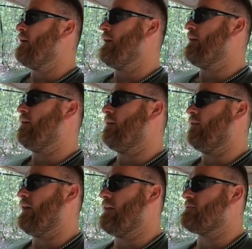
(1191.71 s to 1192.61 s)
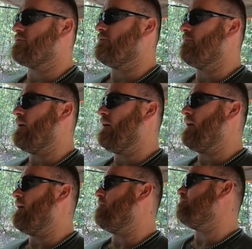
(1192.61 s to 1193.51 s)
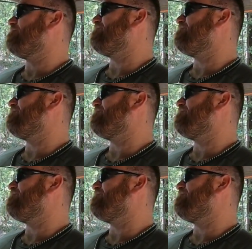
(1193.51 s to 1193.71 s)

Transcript: and I'll answer them.